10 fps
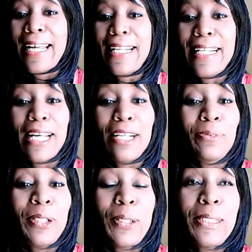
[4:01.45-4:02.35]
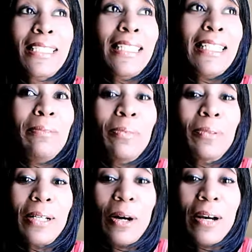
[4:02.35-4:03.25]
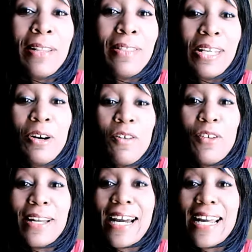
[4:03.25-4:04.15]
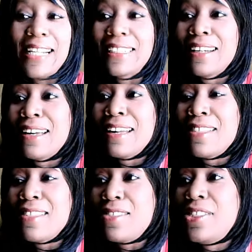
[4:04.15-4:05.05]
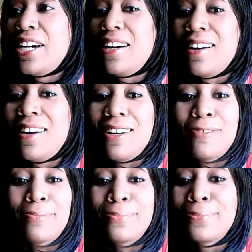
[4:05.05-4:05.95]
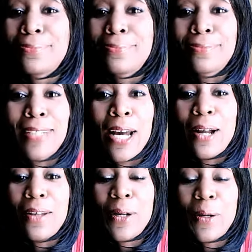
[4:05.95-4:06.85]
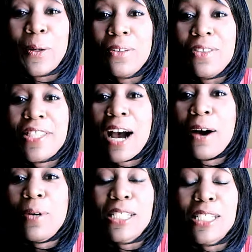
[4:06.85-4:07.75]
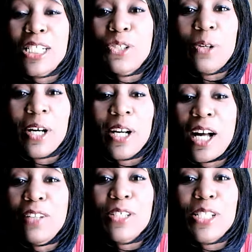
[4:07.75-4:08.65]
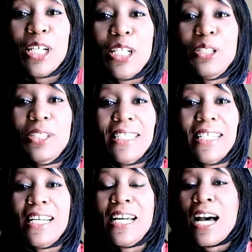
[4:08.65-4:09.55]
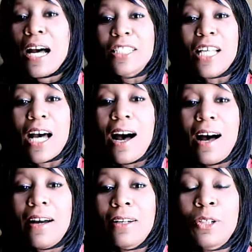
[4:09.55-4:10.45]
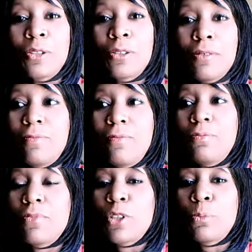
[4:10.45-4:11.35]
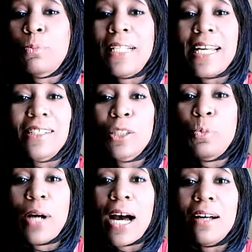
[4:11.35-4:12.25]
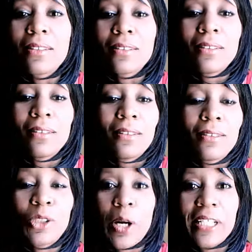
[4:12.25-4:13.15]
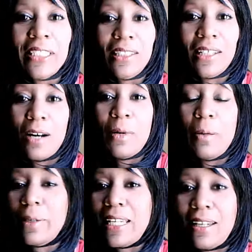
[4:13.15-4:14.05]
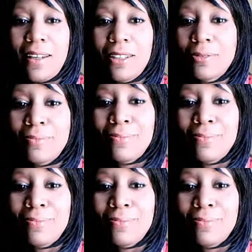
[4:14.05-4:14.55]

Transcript: and yet you go to sleep, and then overnight, the the earth that was destroyed, all of a sudden you see uh, plant sprouts starting to come up again